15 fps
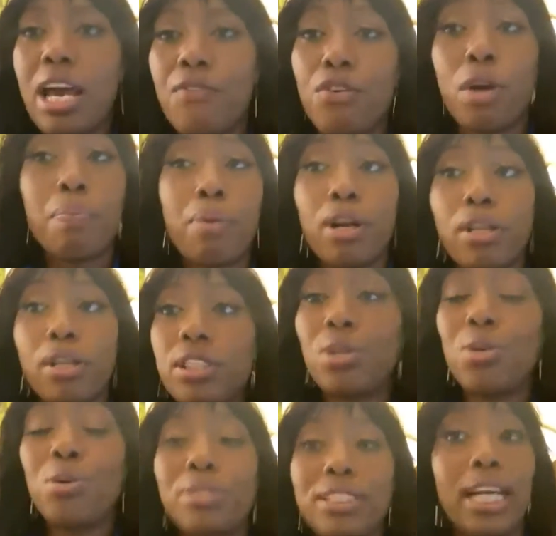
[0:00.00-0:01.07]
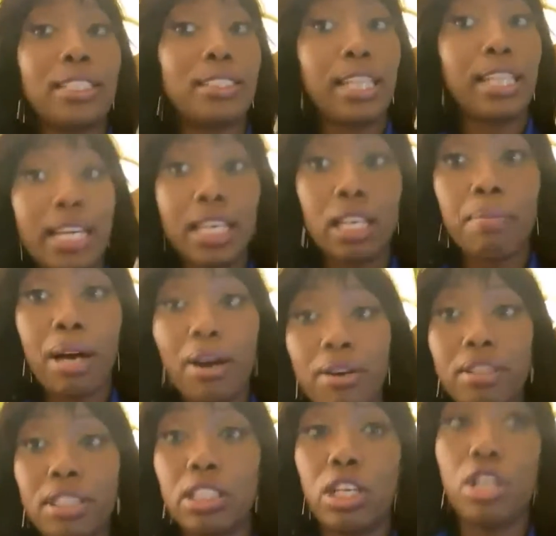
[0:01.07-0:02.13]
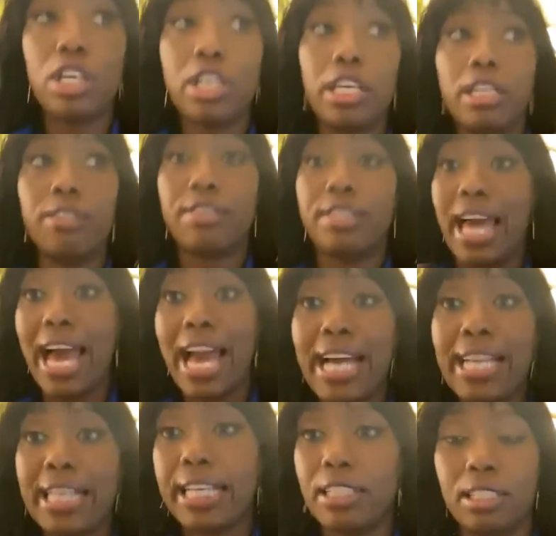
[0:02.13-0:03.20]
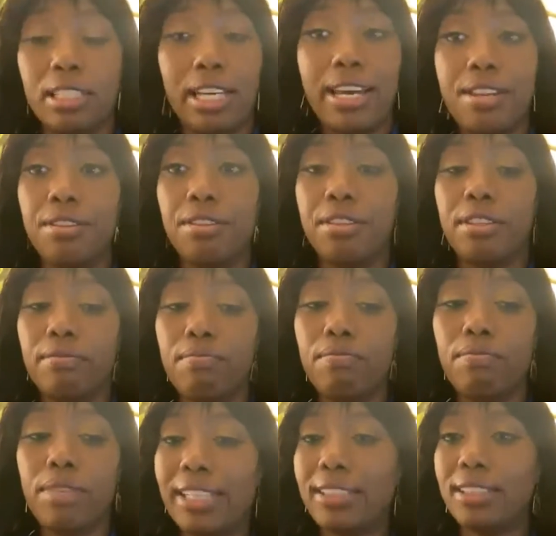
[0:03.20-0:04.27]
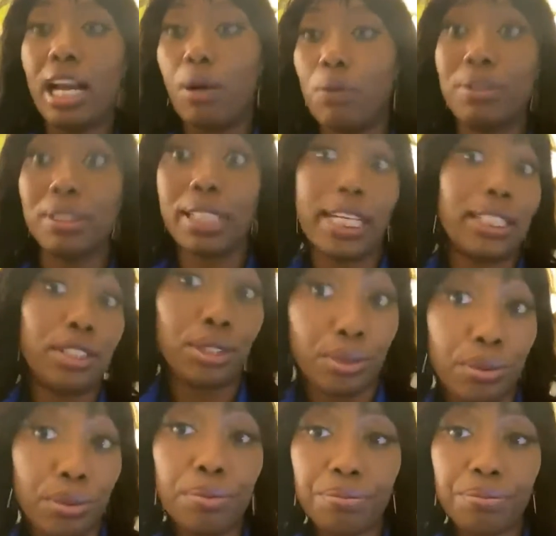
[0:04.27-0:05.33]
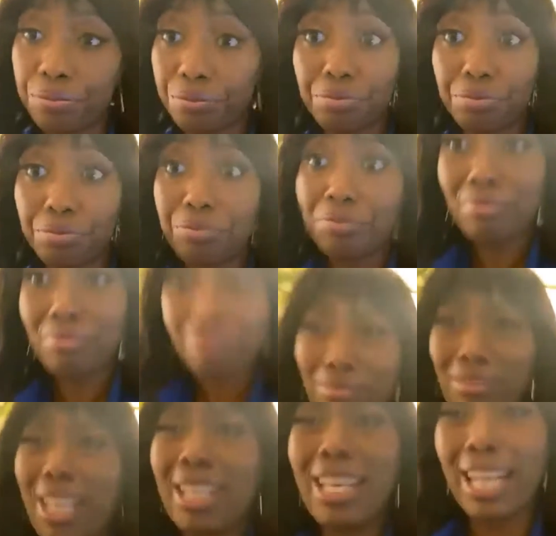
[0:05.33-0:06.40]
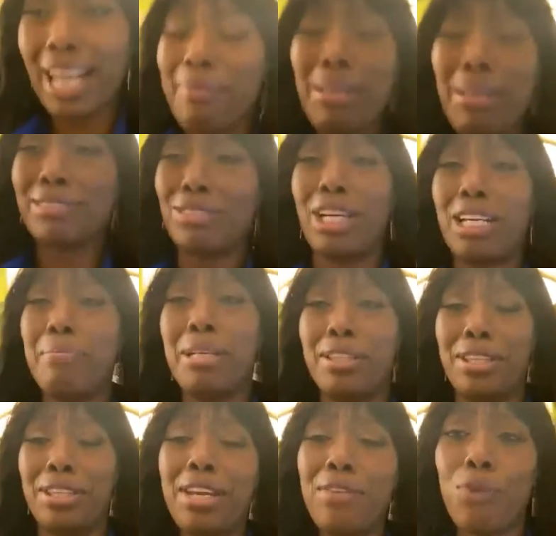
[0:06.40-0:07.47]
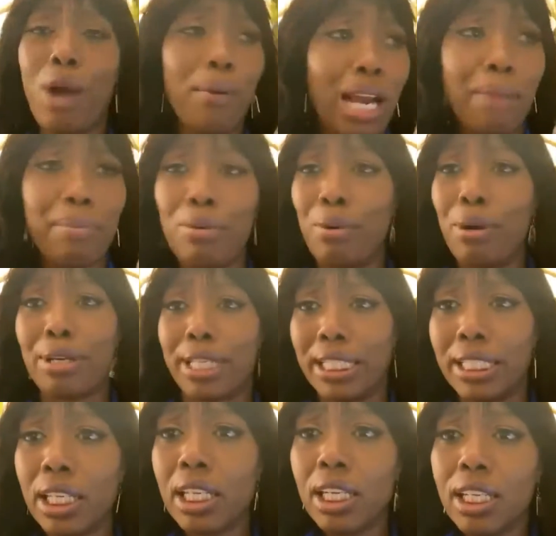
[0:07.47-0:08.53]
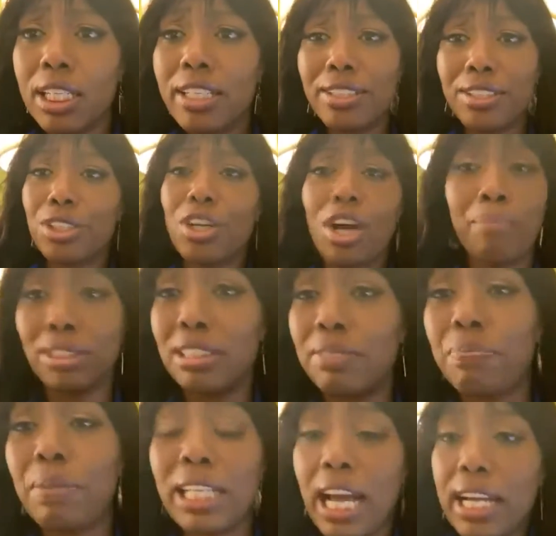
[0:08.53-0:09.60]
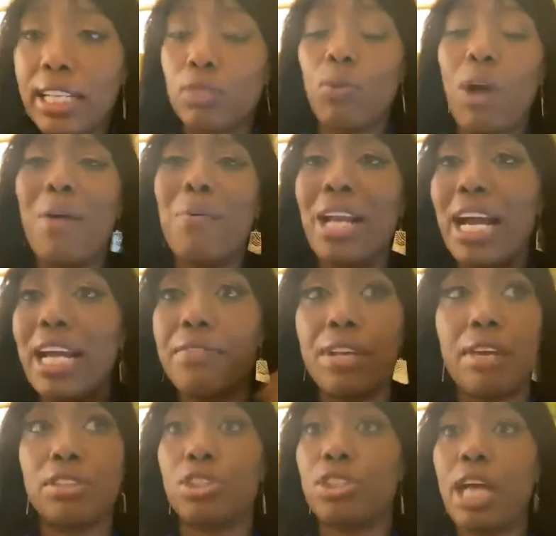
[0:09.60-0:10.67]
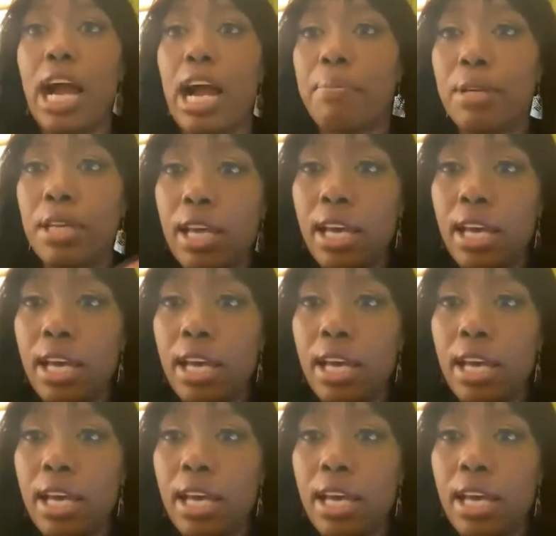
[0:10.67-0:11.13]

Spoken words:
for a person who is not thinking about that and that's not what they do. Like, I'm not trying to be a thief. Why would I be working? I'm just being honest. Why would I even have a job